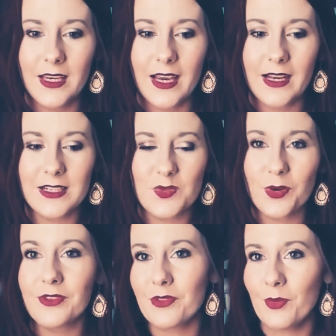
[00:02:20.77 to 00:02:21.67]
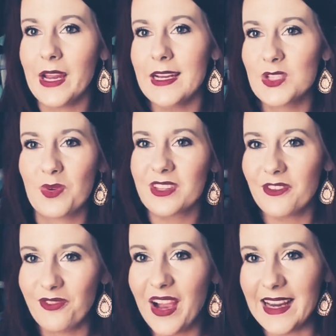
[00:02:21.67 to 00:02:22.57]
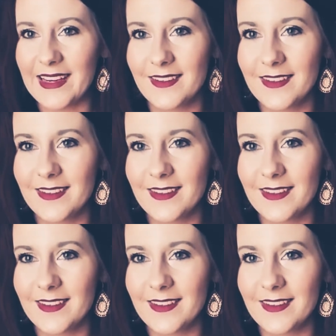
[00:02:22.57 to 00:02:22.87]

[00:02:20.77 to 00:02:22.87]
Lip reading: and it's worth the wait. It's worth the fight.